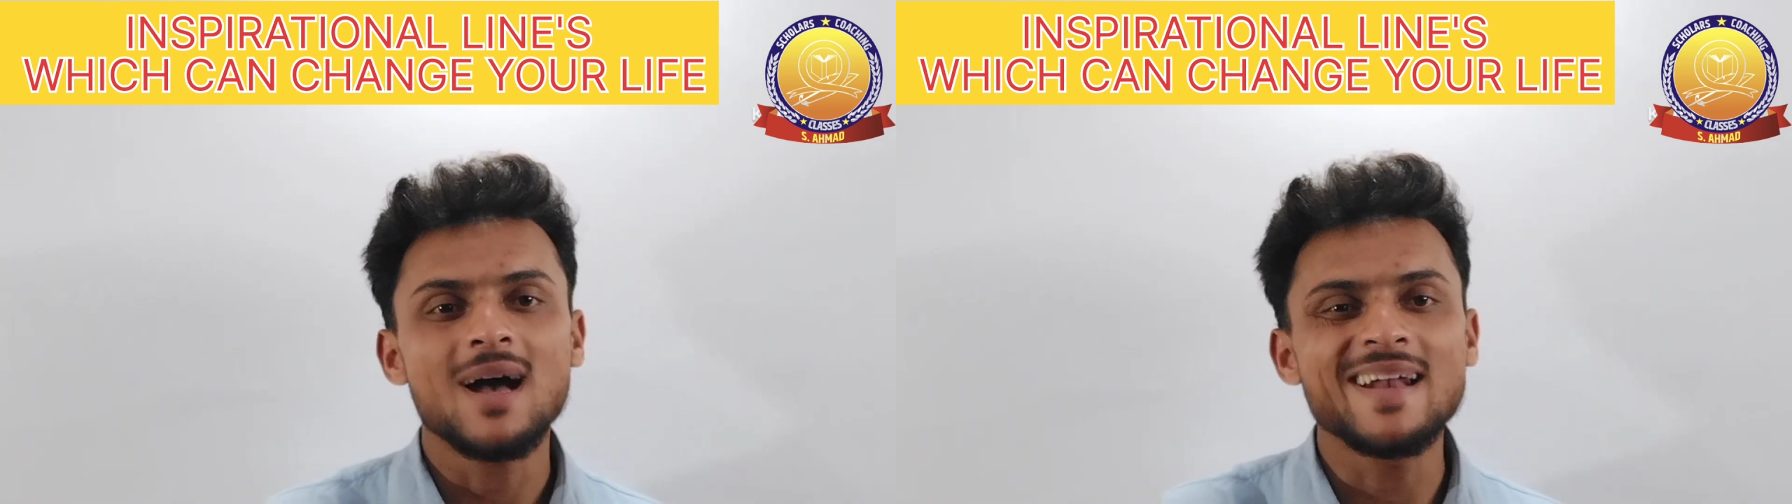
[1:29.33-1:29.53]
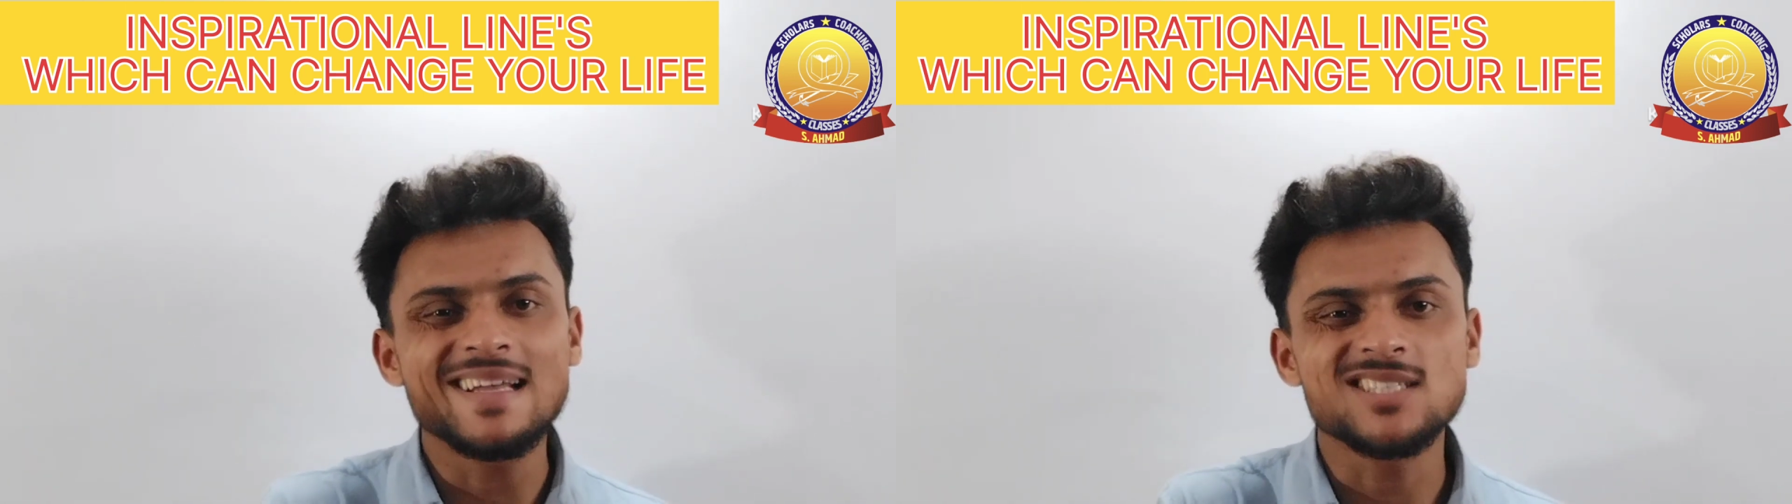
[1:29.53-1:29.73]

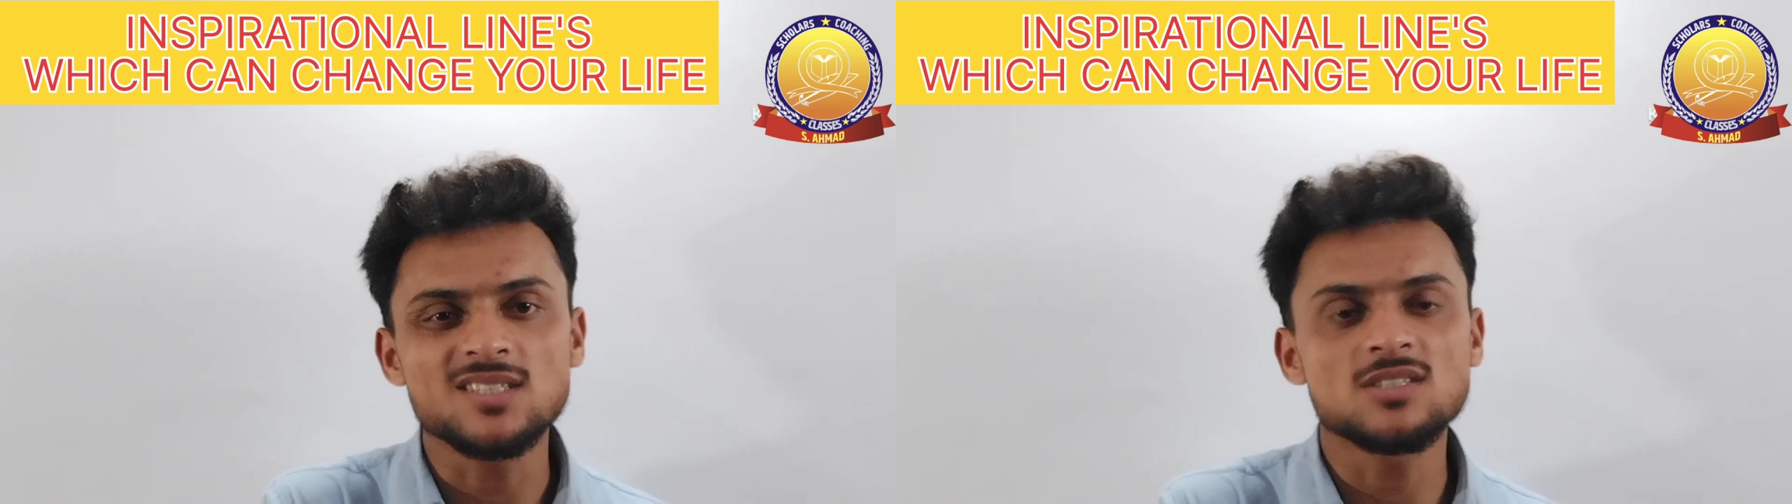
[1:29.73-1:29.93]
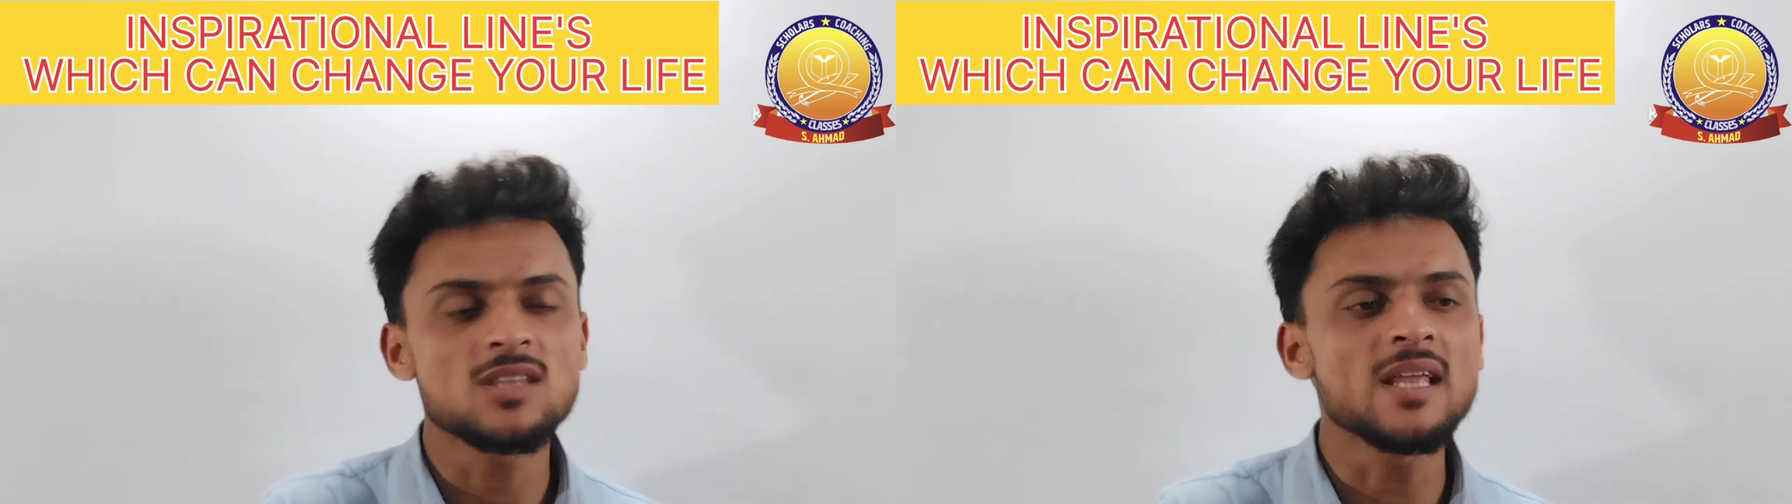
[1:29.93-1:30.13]

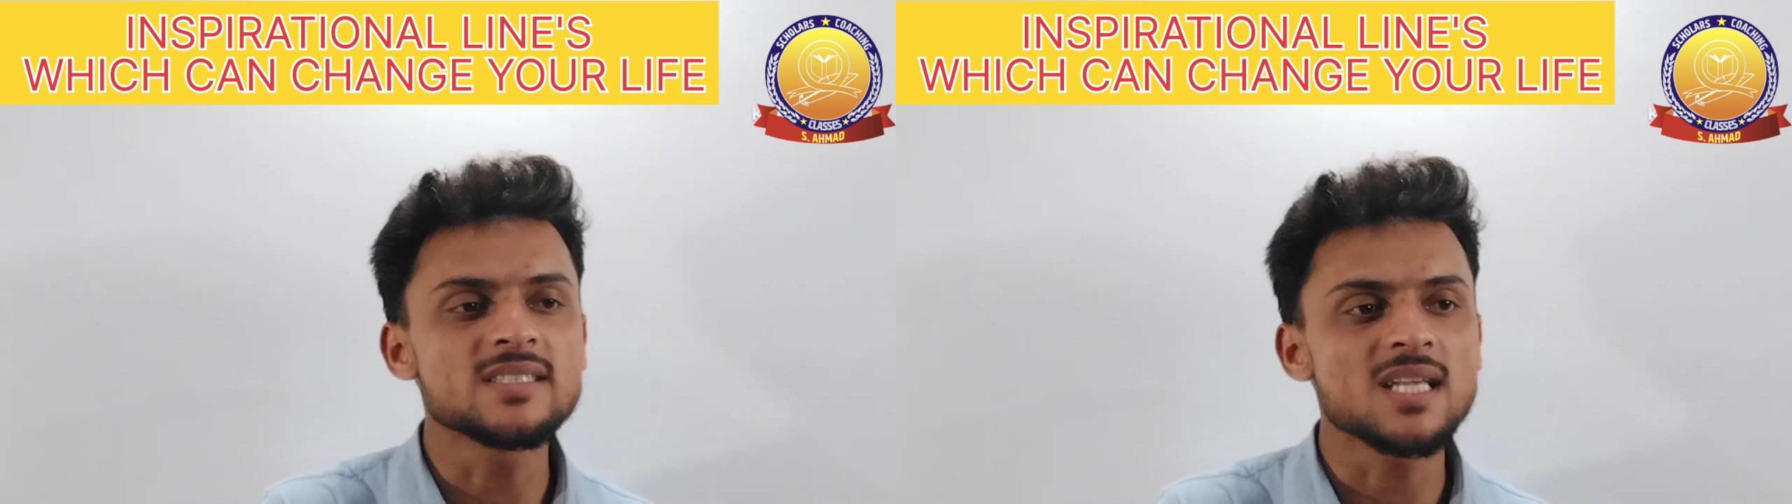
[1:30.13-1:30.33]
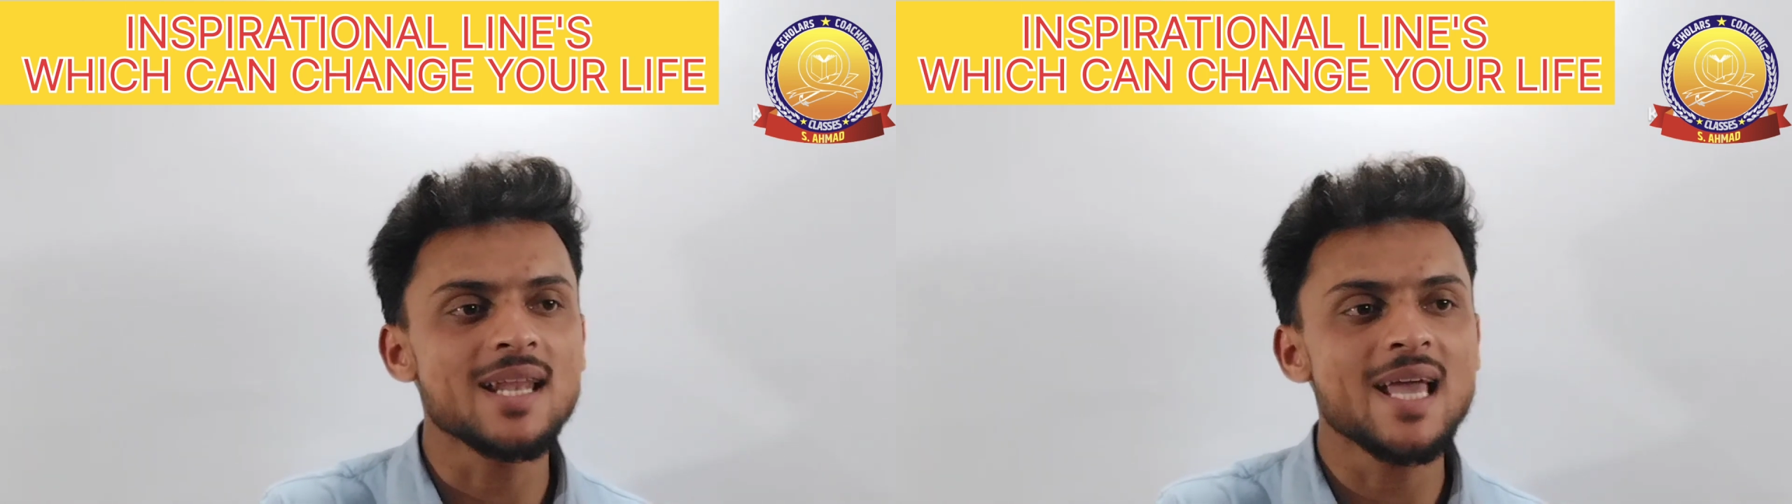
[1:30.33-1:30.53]
unnecessary
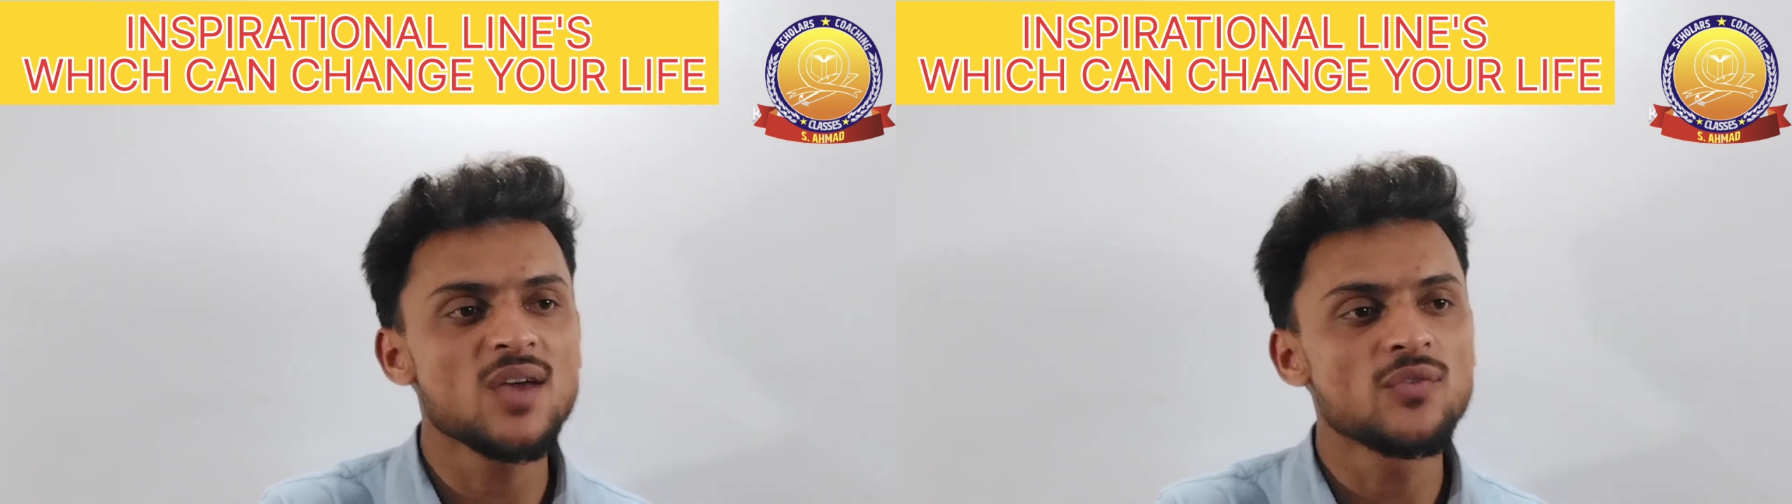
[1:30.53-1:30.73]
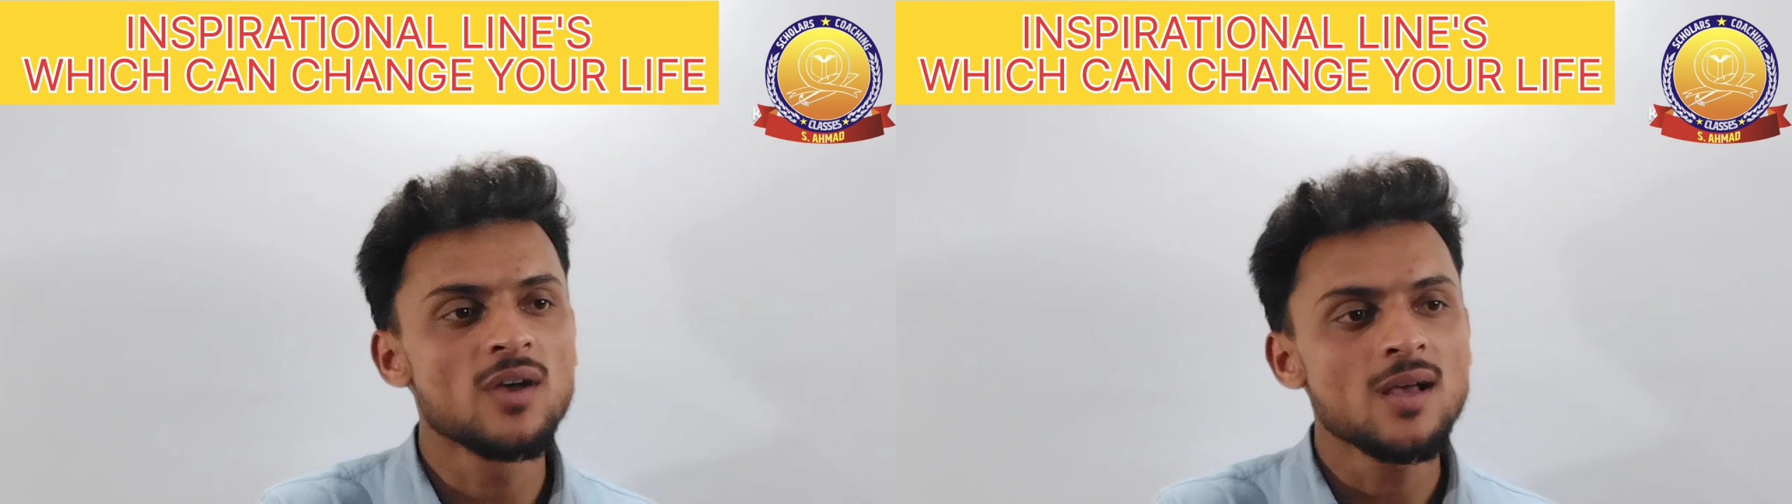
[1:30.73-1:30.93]
things in
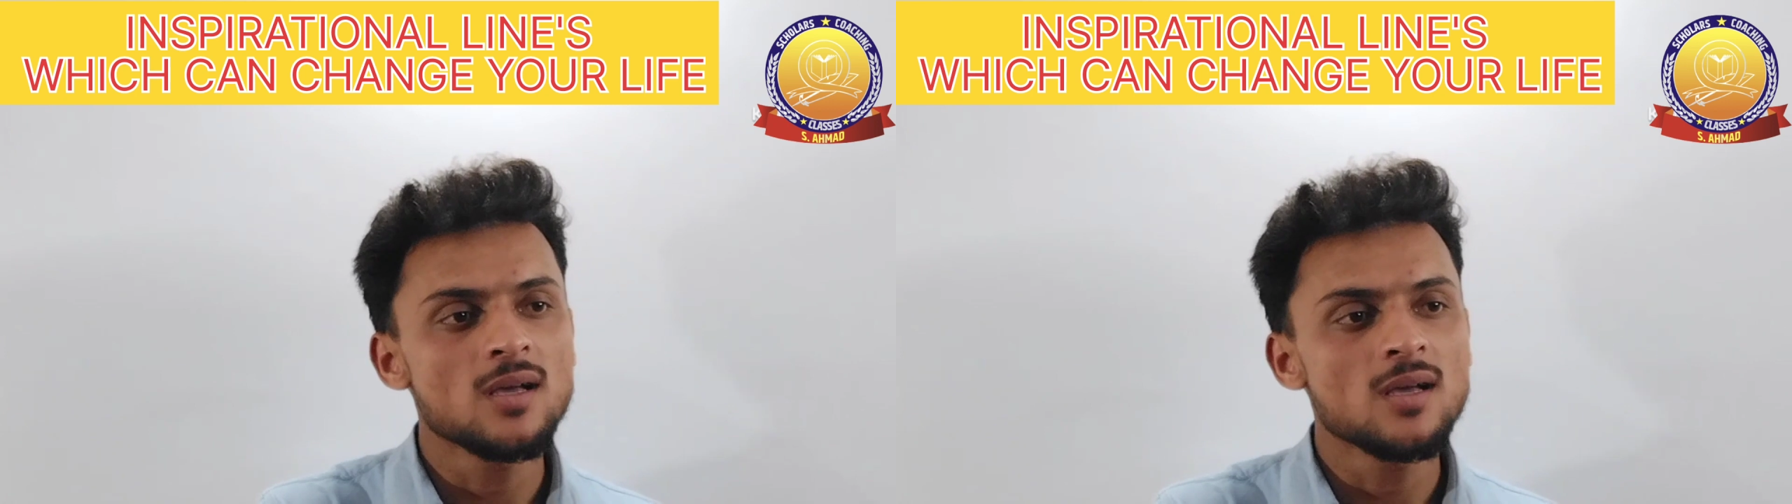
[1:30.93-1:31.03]
life,